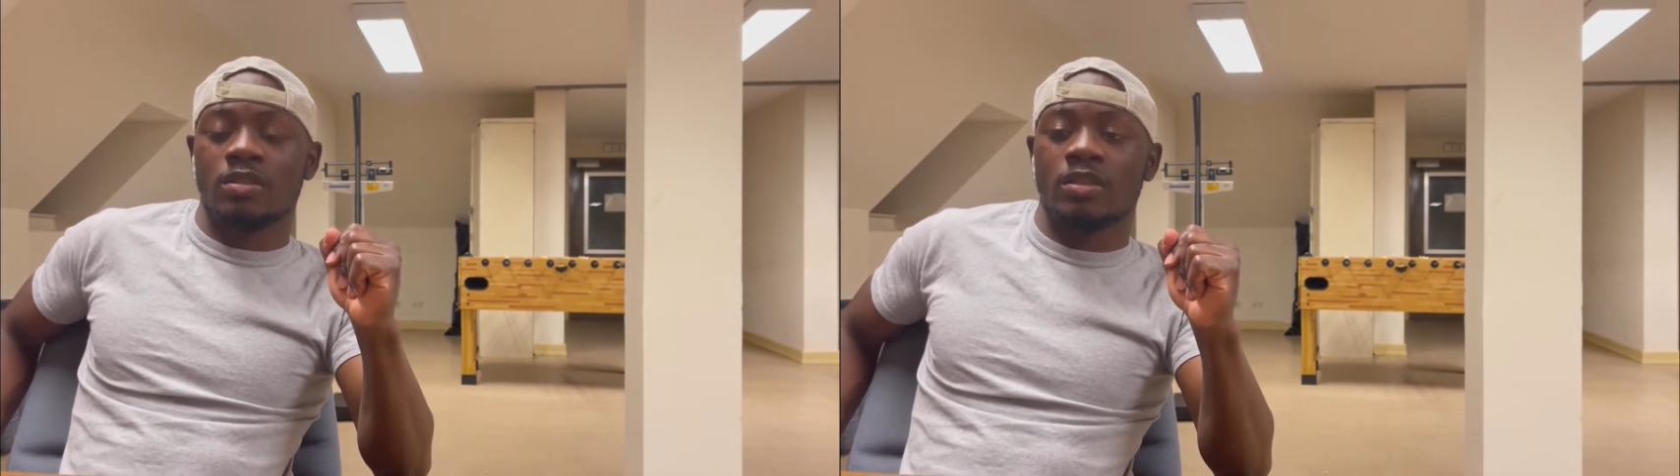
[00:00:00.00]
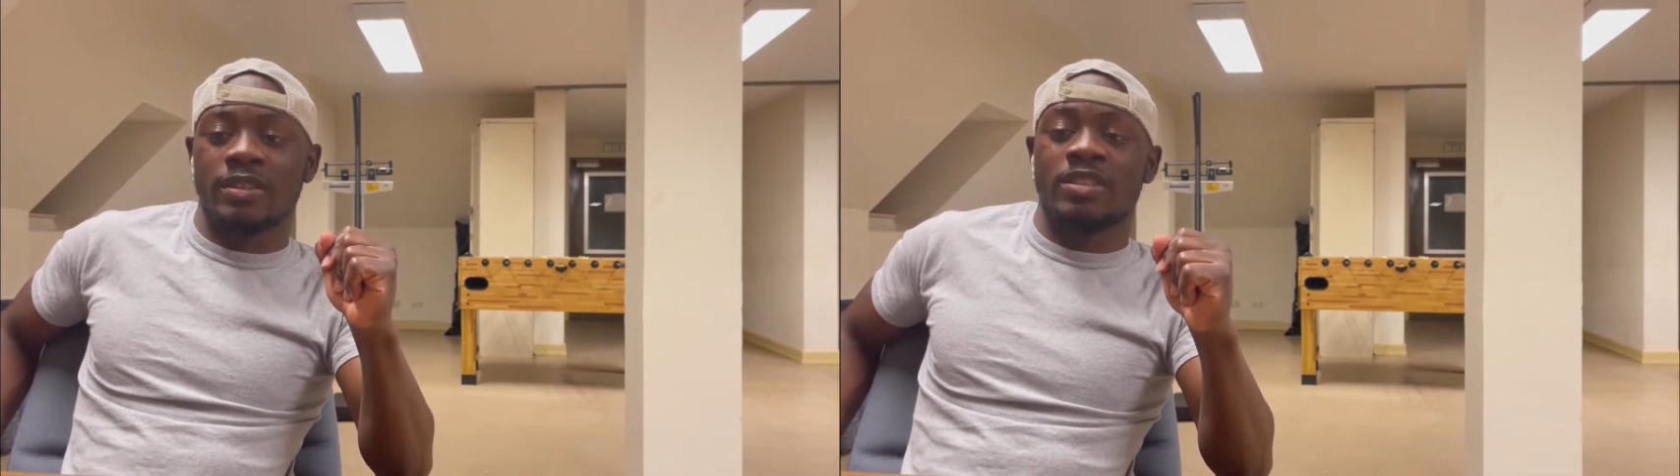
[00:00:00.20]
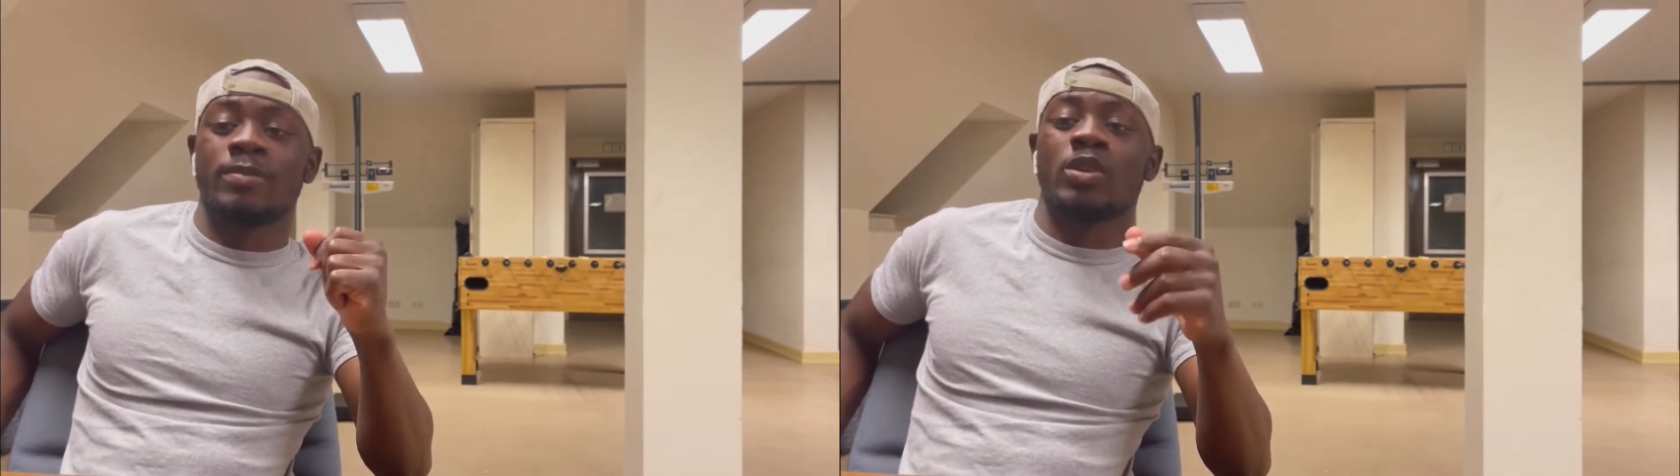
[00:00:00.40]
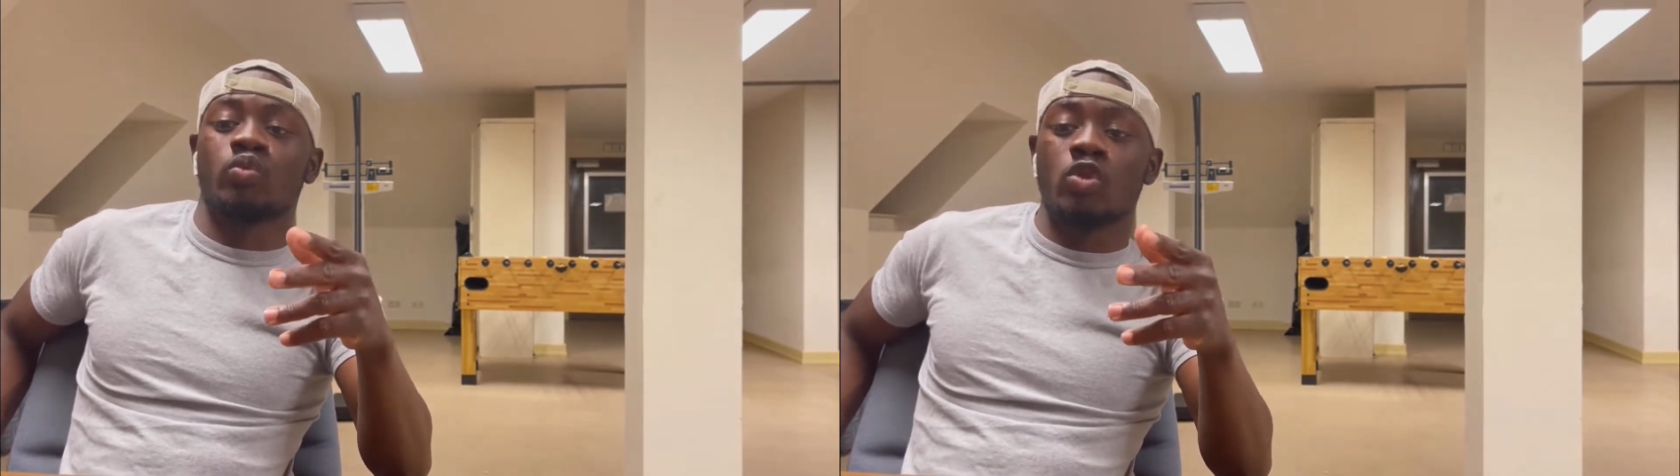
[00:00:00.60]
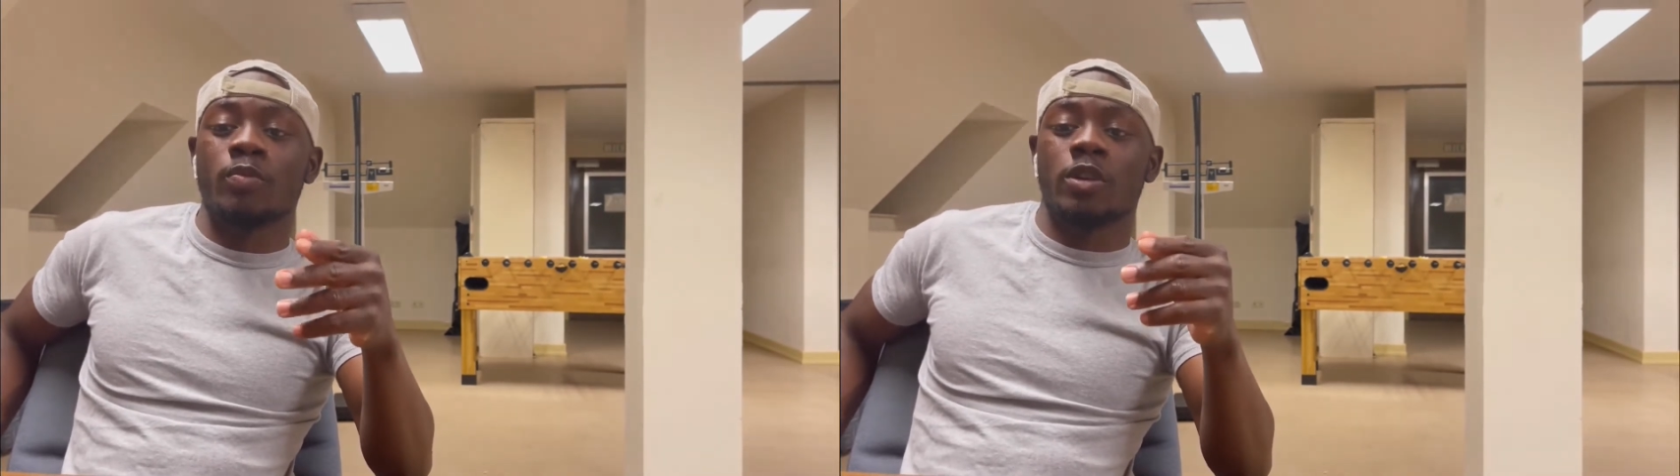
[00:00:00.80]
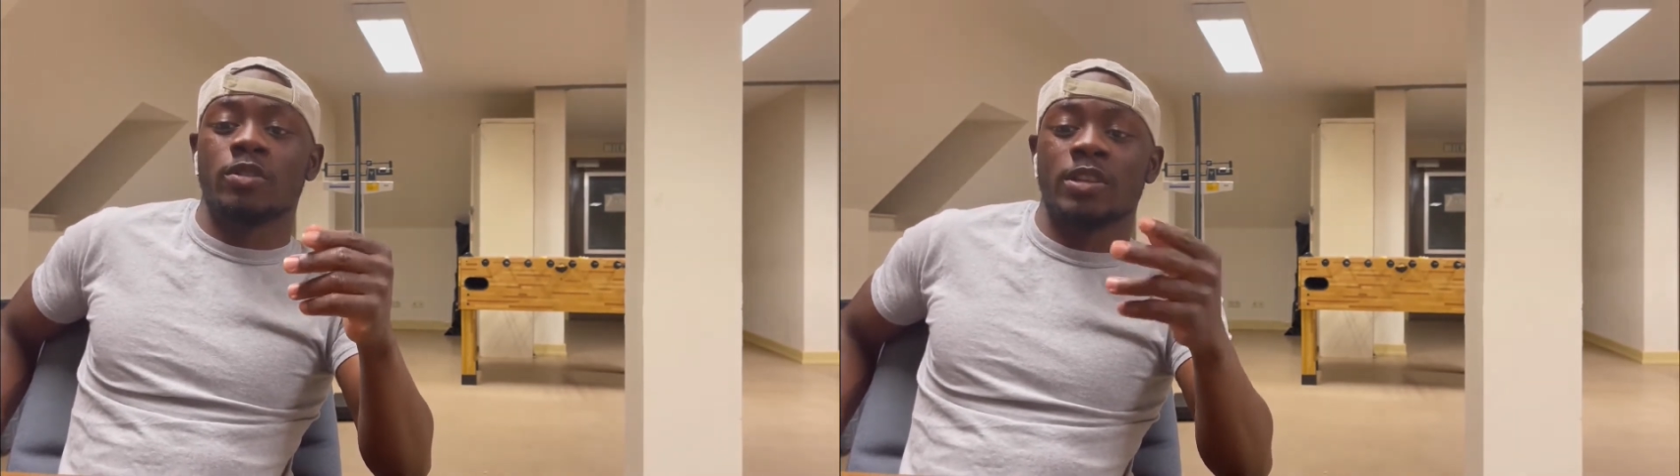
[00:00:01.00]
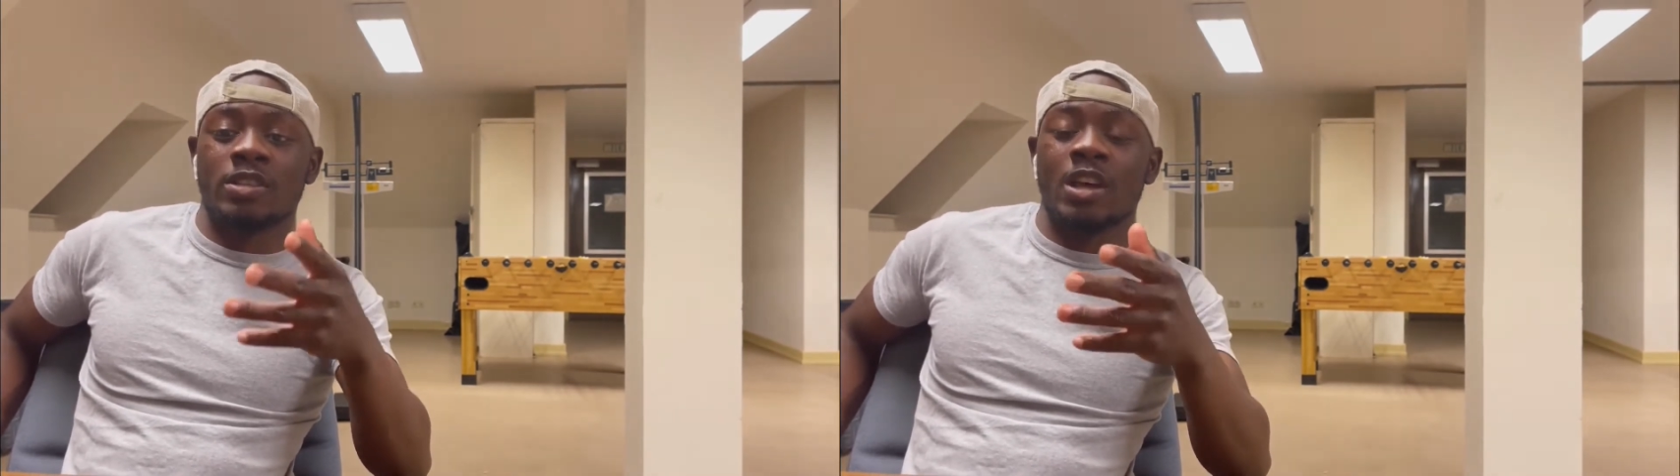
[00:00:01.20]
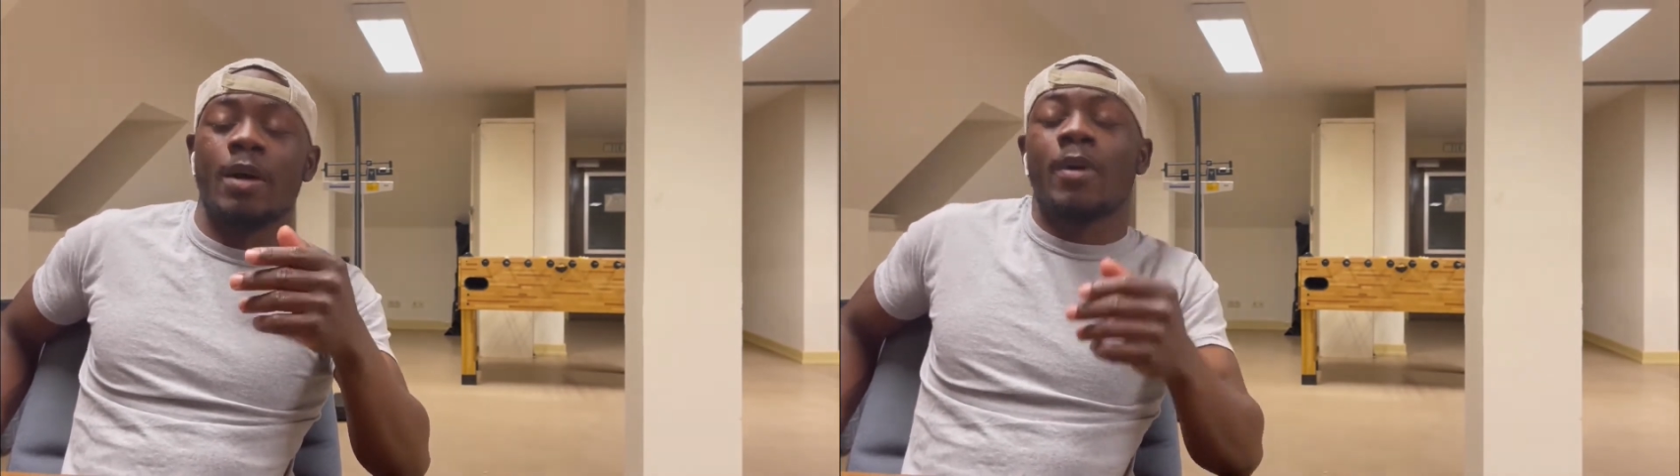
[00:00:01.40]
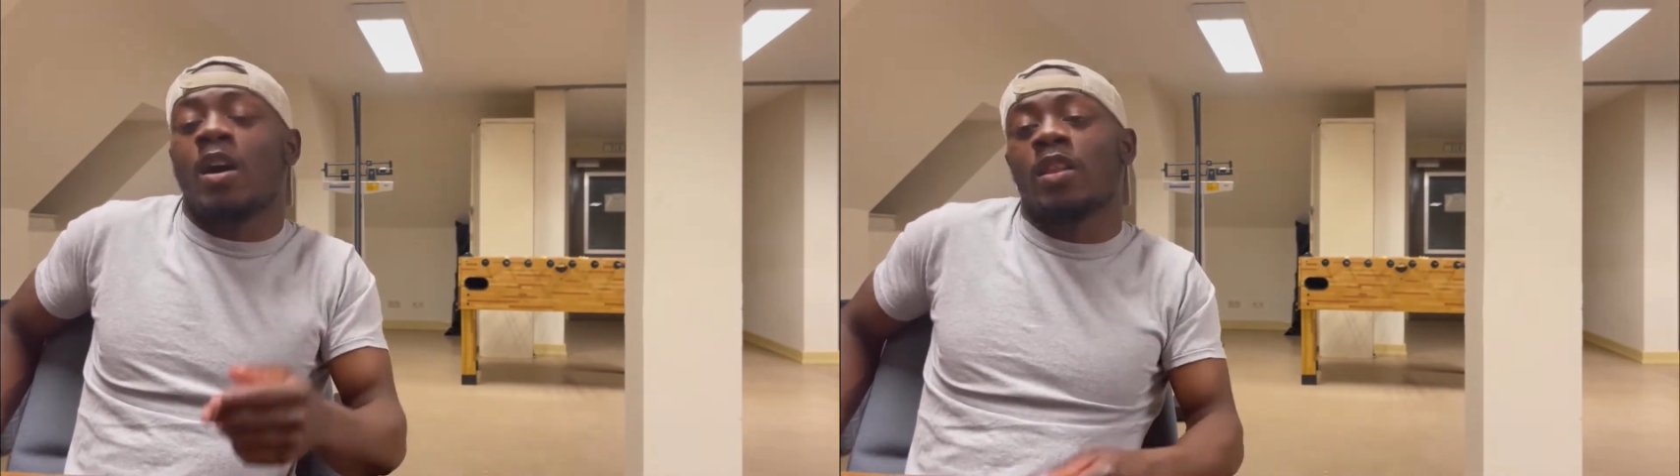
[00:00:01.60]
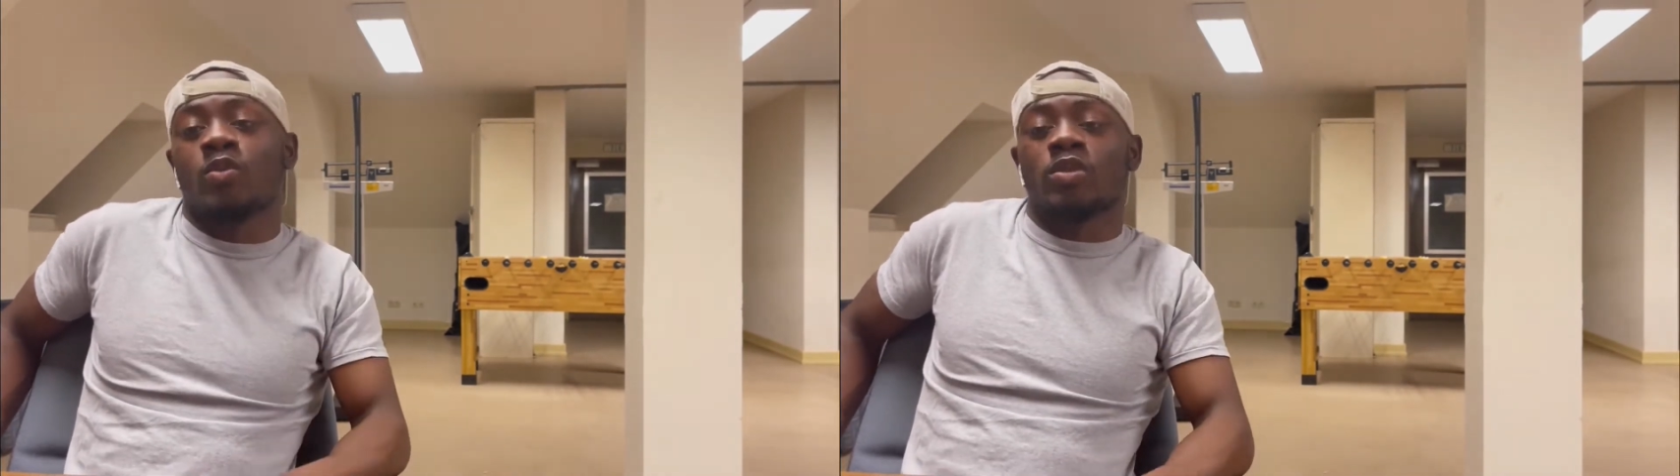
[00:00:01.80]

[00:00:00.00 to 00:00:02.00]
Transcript: it's been rumored that Tom Holland